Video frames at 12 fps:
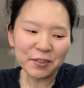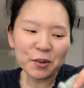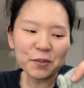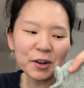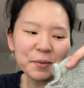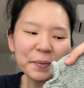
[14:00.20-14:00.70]

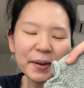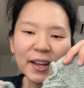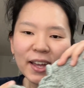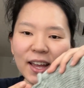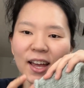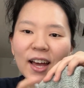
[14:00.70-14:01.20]
over,
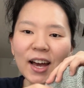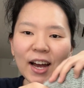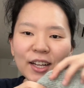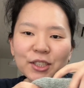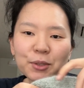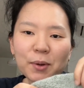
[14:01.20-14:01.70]
but I
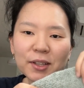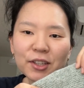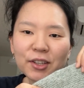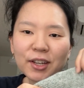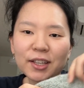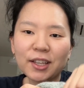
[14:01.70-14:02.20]
just wanted
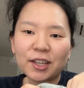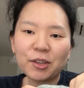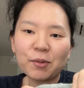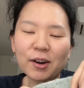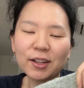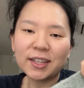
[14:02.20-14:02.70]
to continue
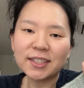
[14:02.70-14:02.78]
on in